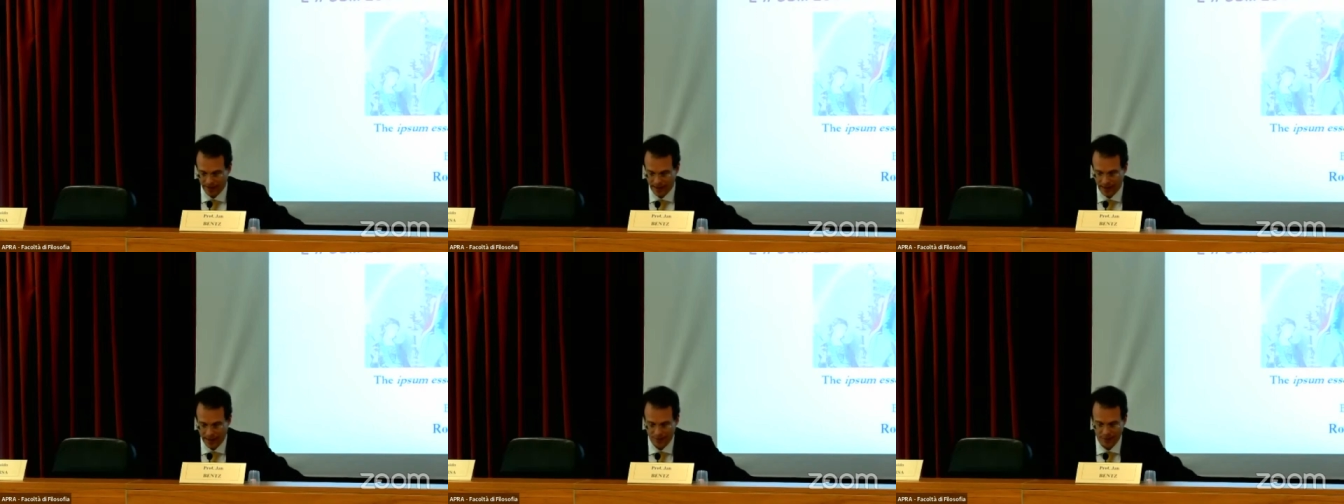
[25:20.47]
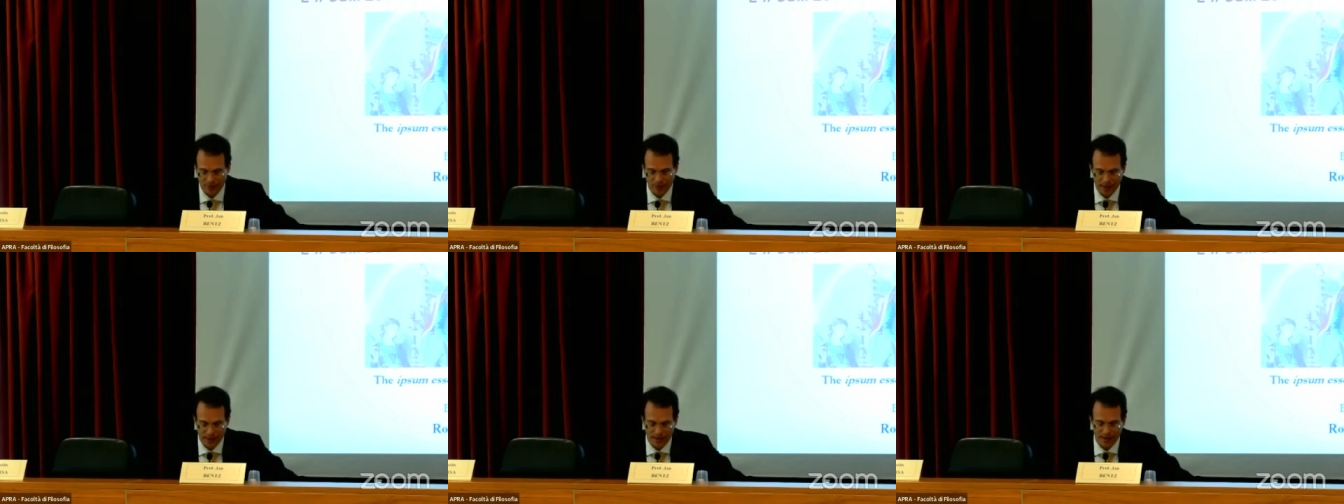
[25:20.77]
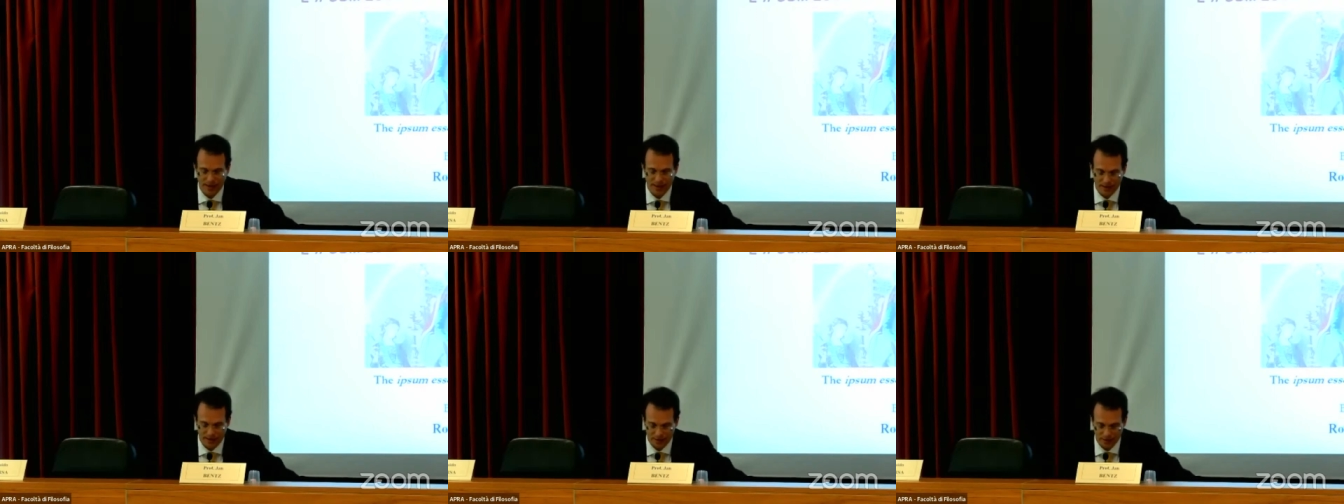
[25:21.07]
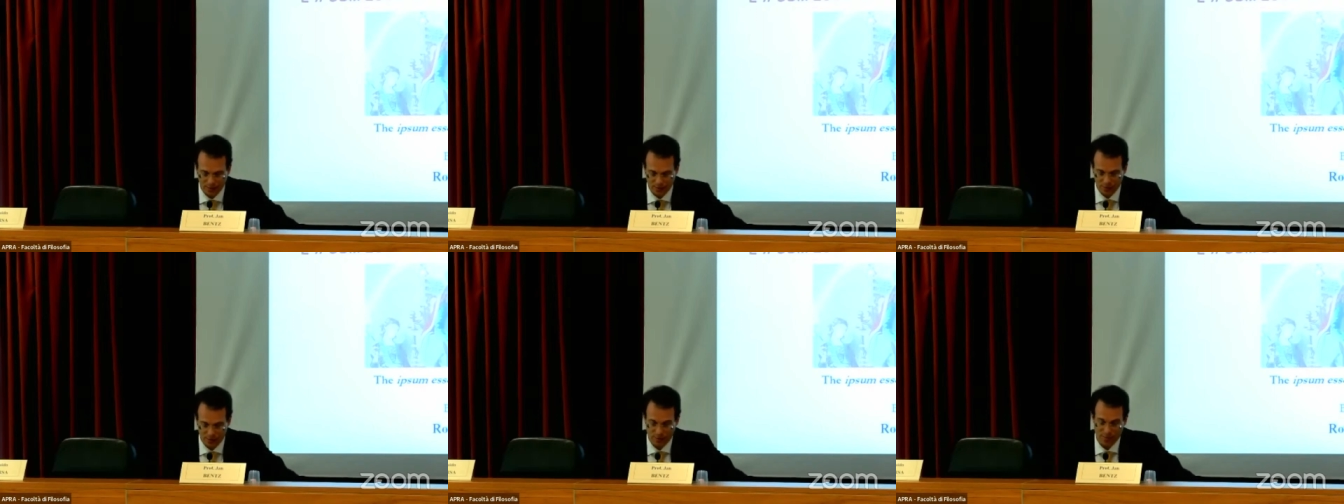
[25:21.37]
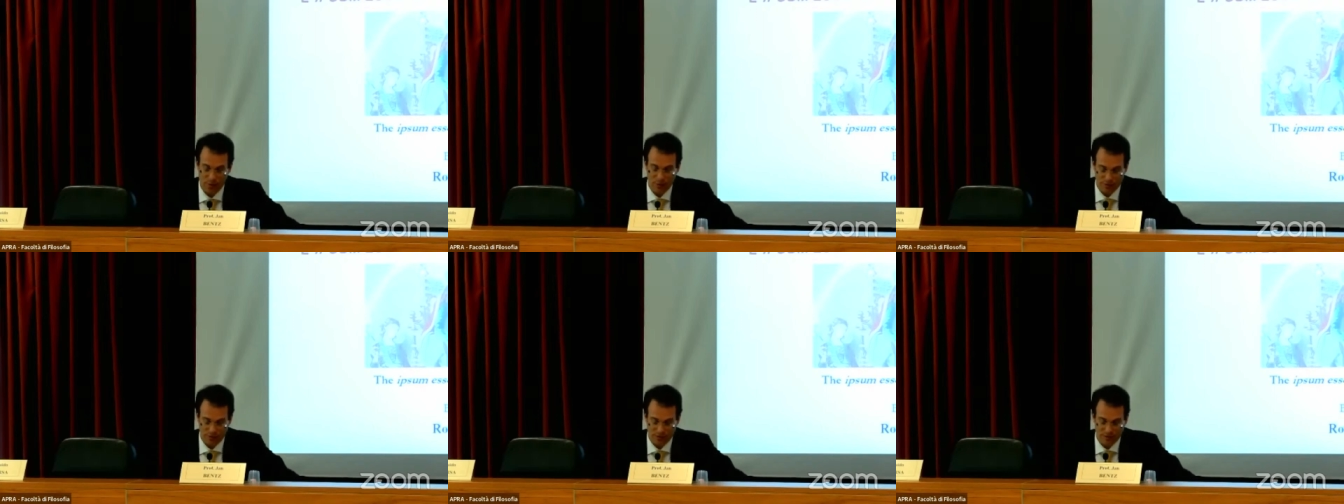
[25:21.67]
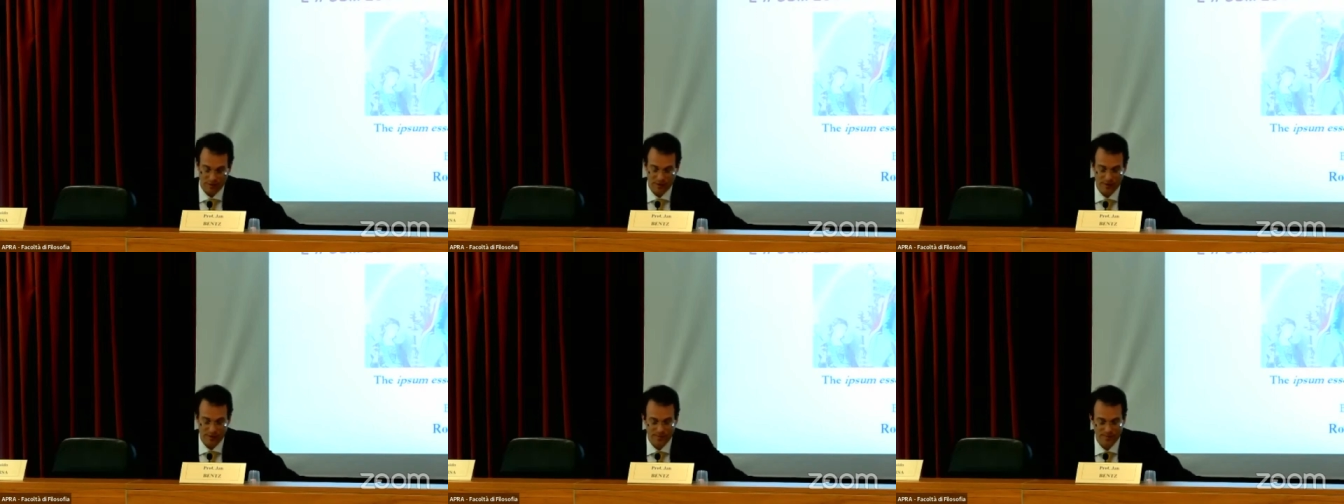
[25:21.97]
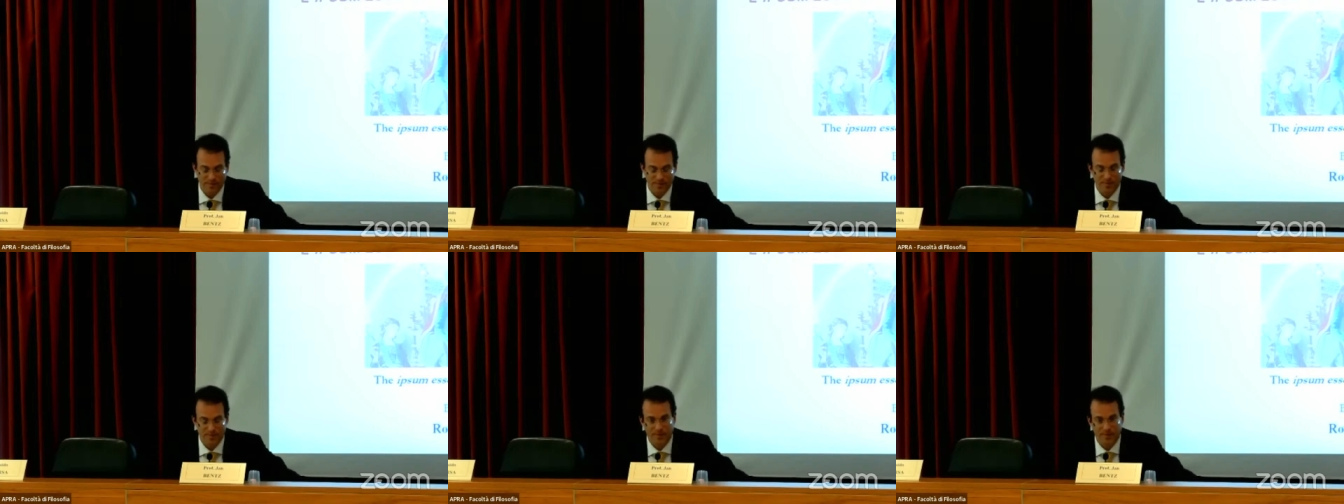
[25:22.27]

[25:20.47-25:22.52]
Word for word: as absolute idealism proposes it.